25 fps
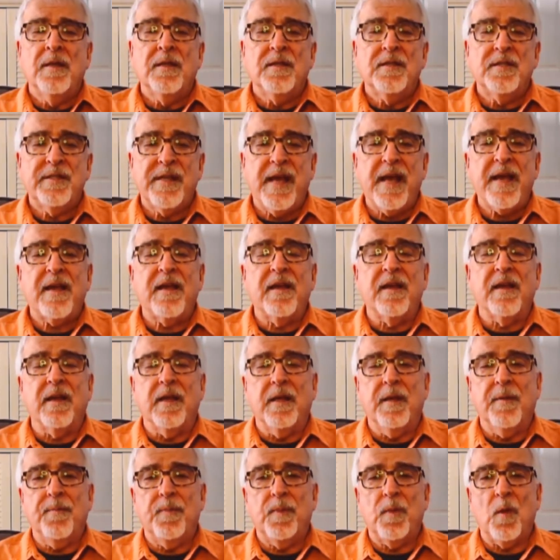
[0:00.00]

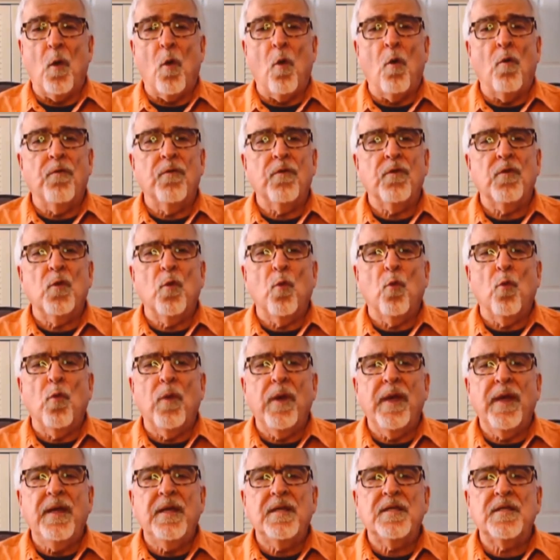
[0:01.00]
Secondly, over the
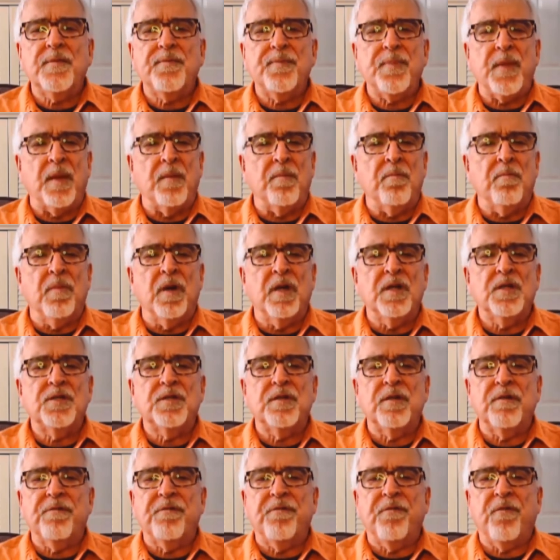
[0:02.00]
weeks and months
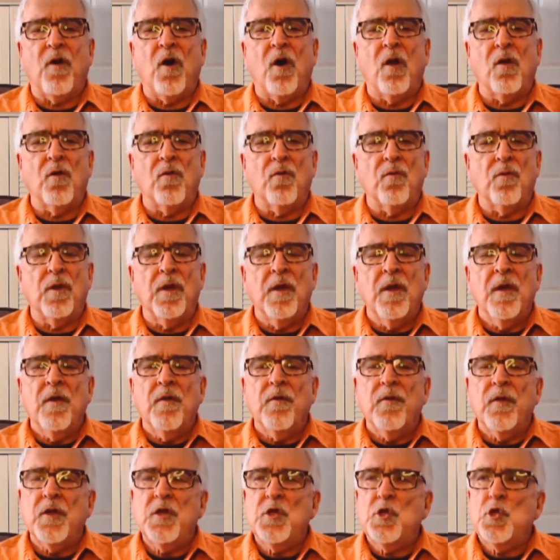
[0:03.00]
that followed,
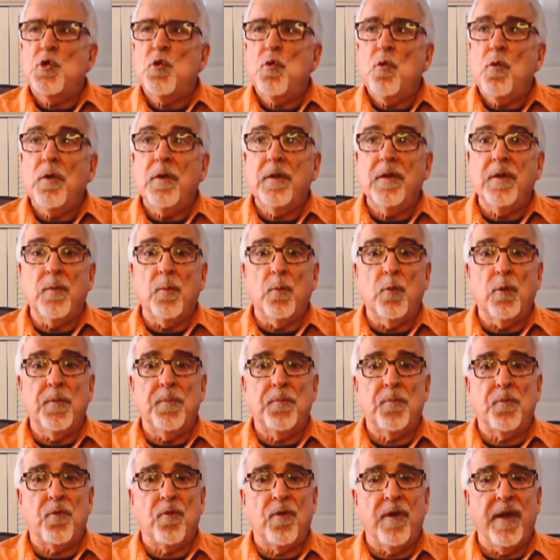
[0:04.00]
the two of them would
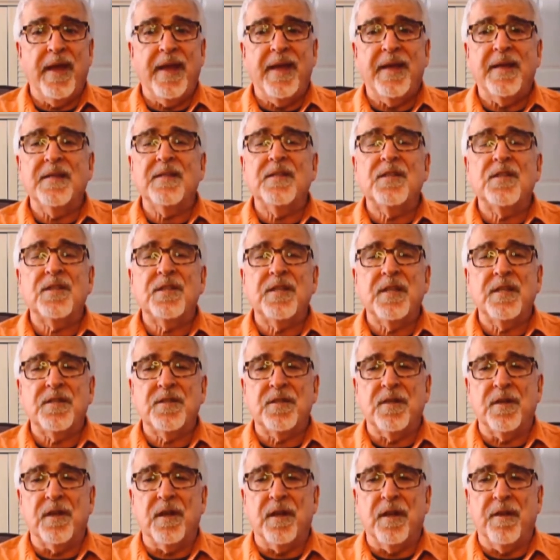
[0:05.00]
pray
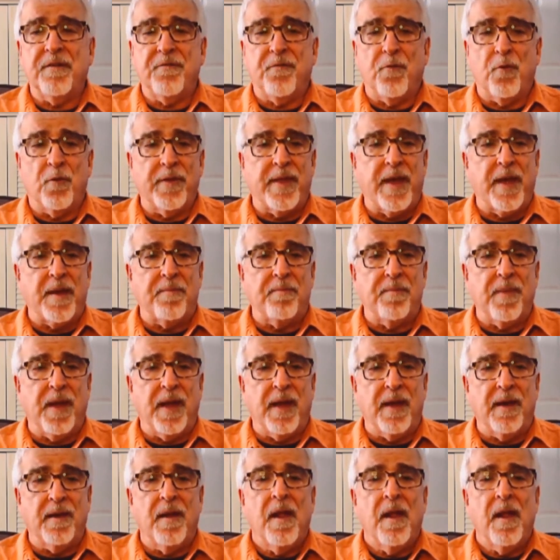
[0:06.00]
consistently for that man,